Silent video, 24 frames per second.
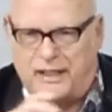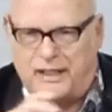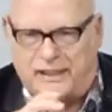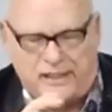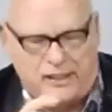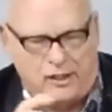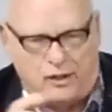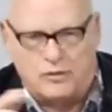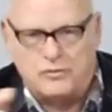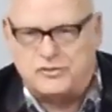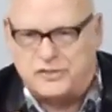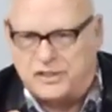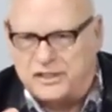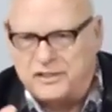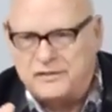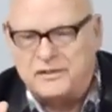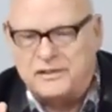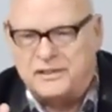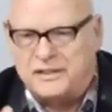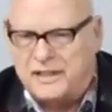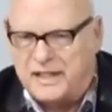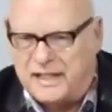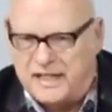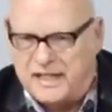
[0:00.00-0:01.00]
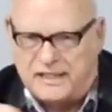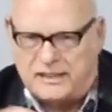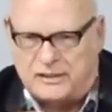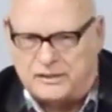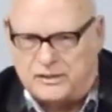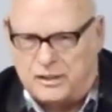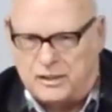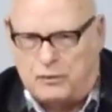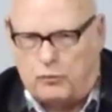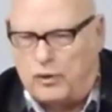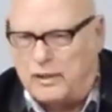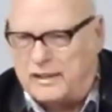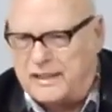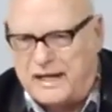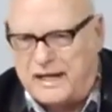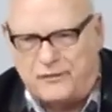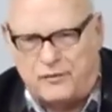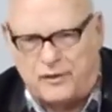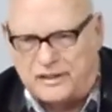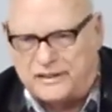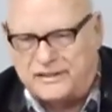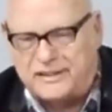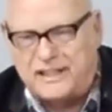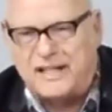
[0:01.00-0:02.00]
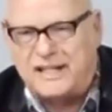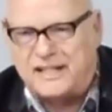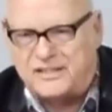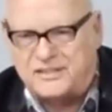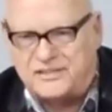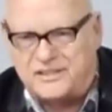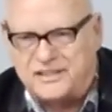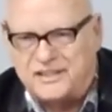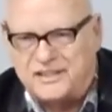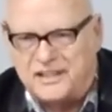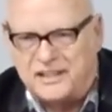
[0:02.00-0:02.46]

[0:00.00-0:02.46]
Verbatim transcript: He owns you. He can get whatever it takes.